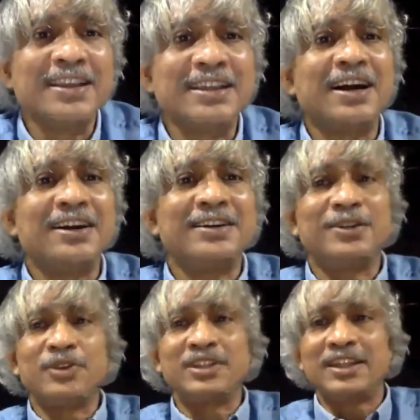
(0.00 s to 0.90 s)
Yeah,
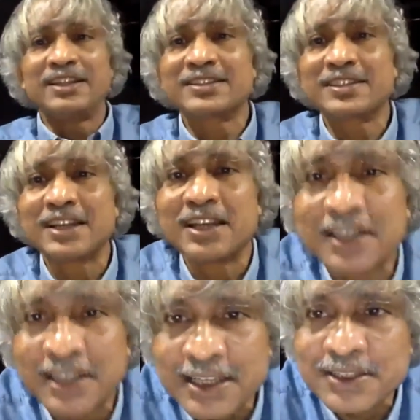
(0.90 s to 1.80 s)
uh, with this, uh,
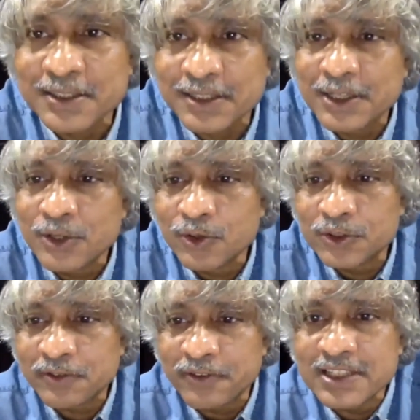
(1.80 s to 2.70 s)
let us, uh, you know,
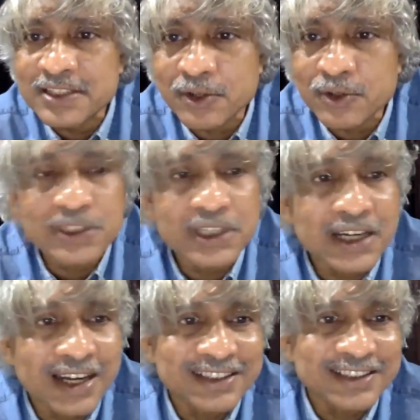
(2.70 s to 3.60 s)
finish the question and
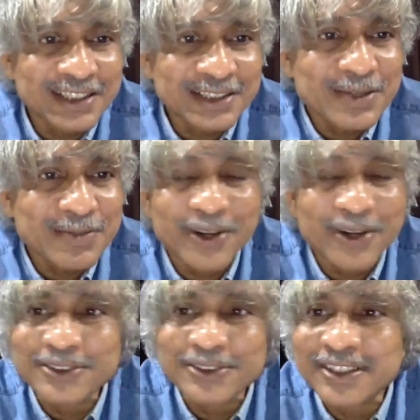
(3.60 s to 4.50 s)
answer session
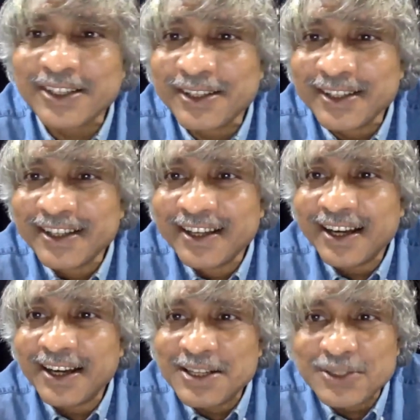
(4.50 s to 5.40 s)
because uh,
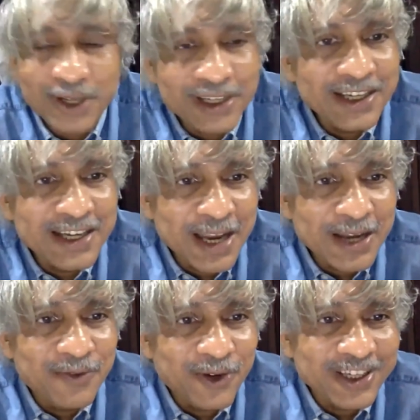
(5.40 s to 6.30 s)
uh, it's already
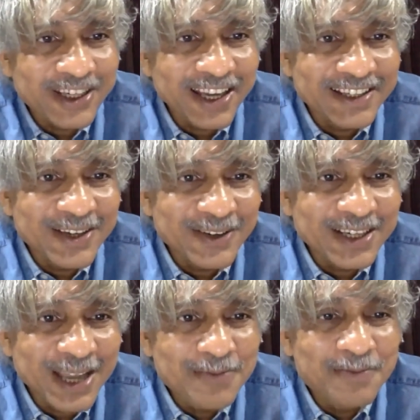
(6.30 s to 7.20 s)
9.48 in our
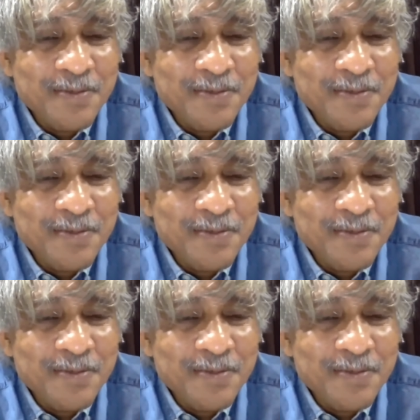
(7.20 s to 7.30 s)
time.